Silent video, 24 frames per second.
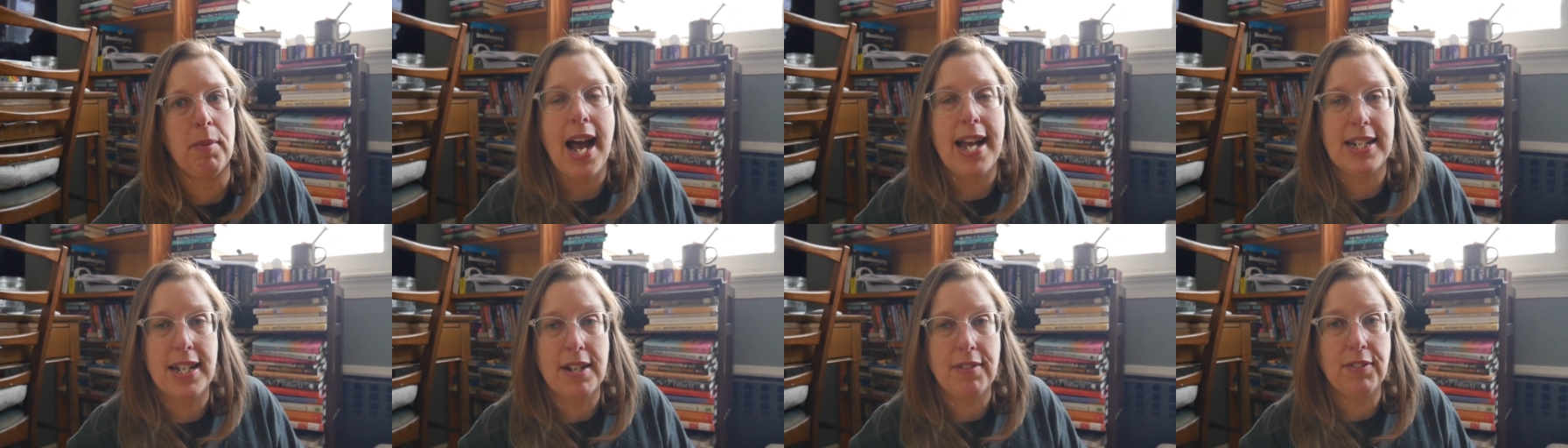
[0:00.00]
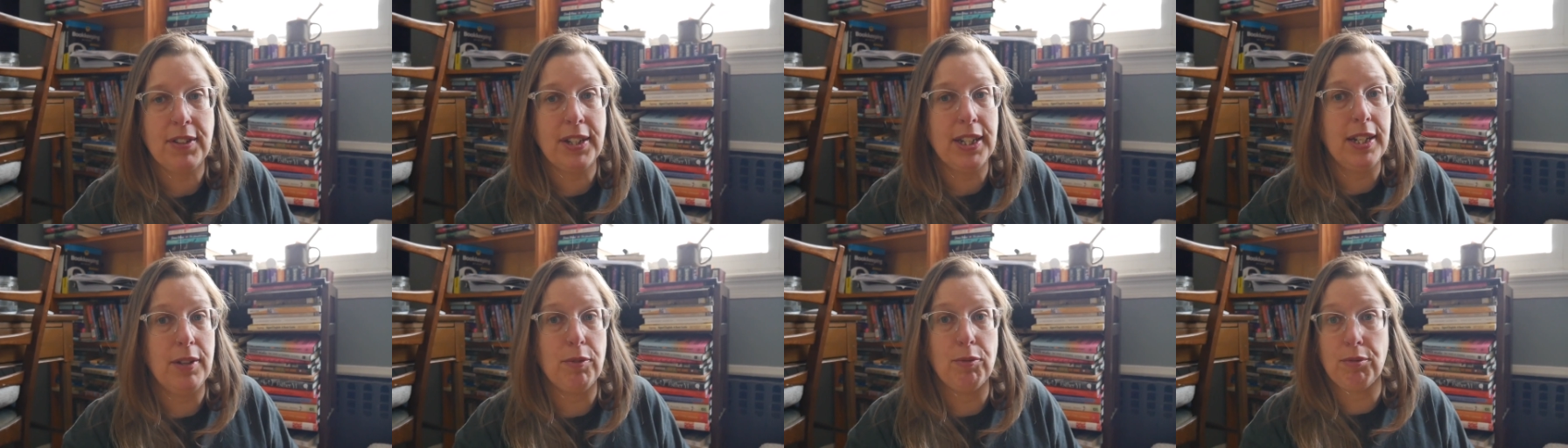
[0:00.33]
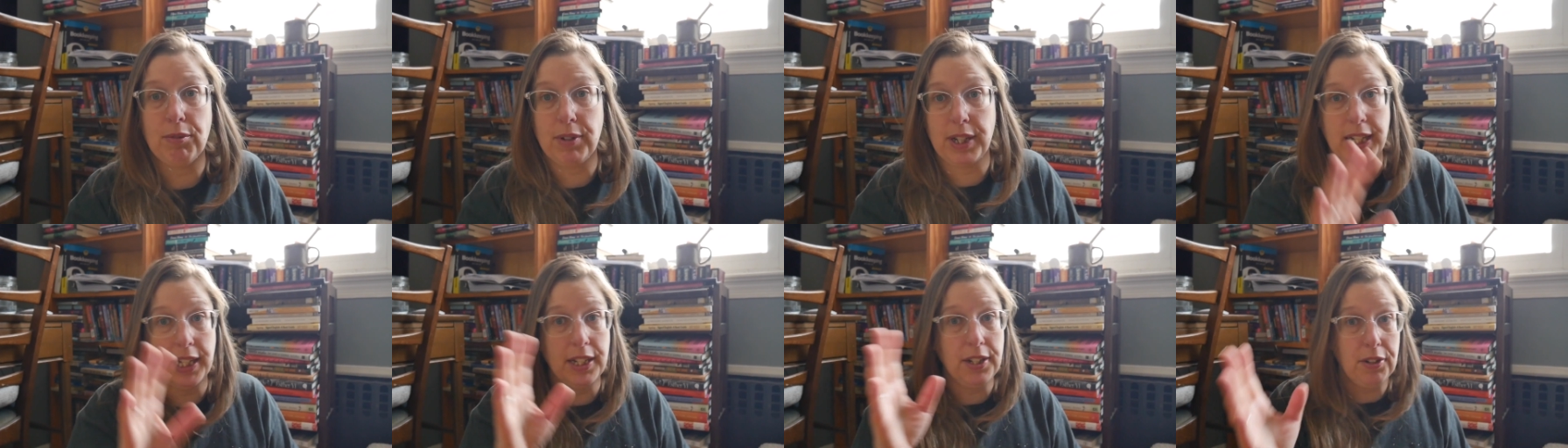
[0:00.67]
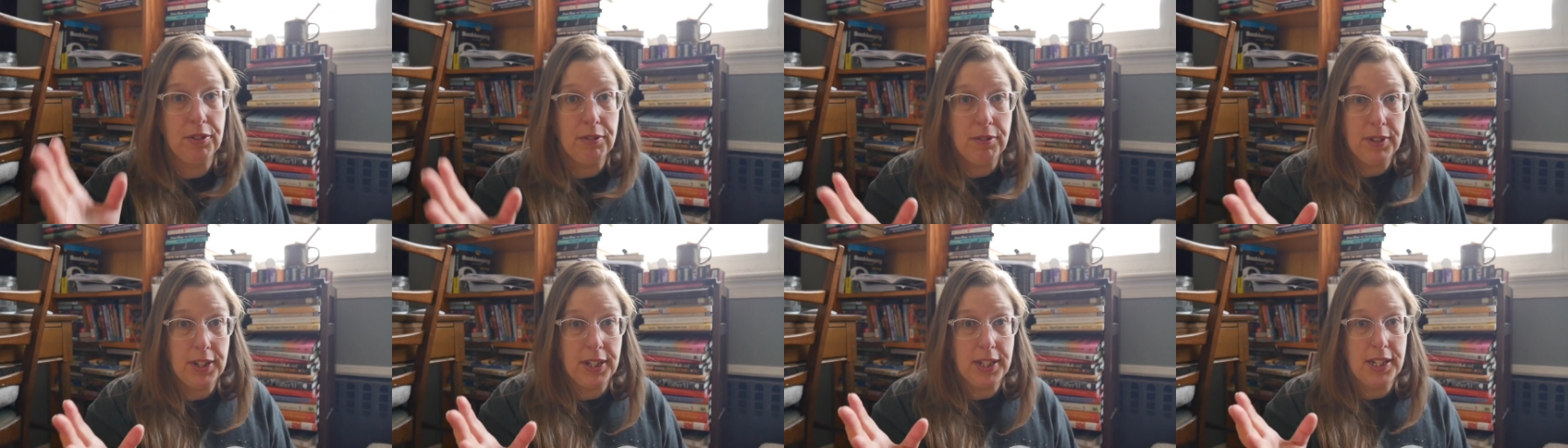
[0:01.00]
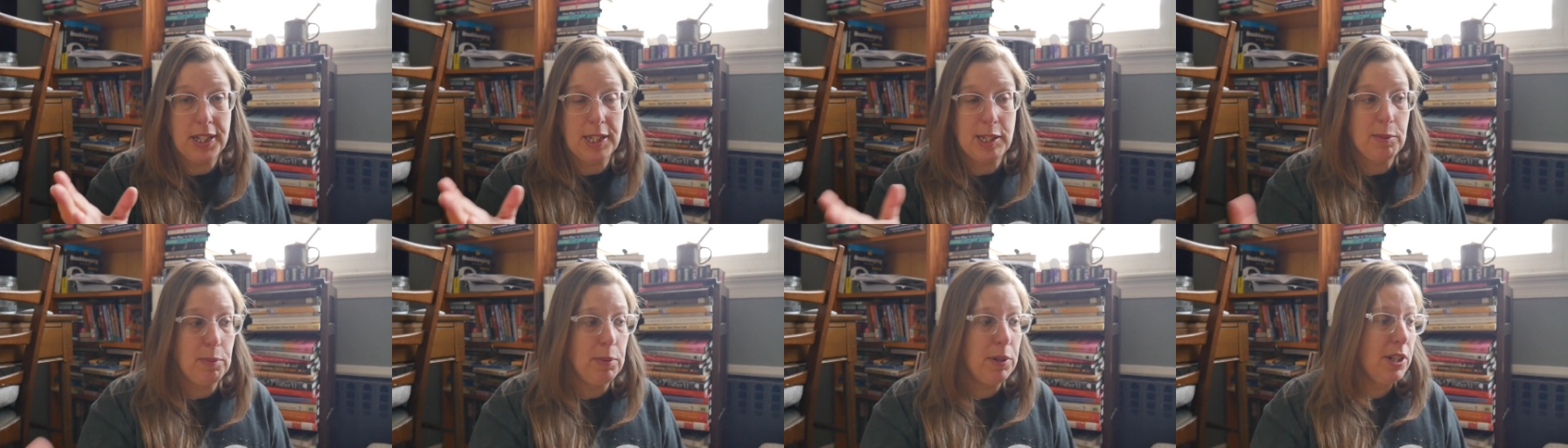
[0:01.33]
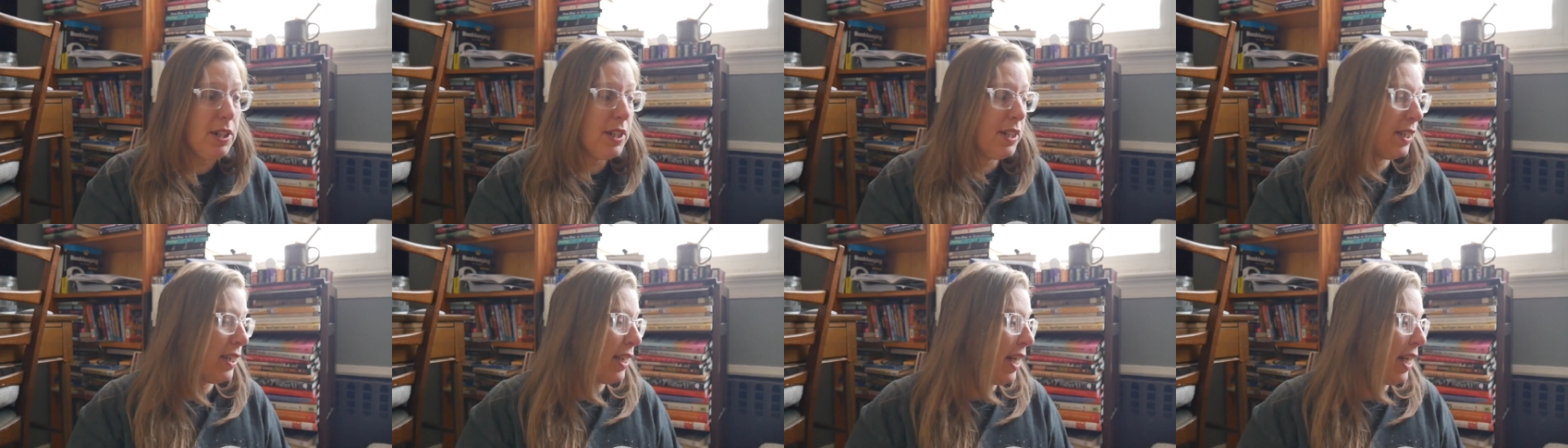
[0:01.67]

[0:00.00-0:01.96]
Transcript: I definitely read new release books.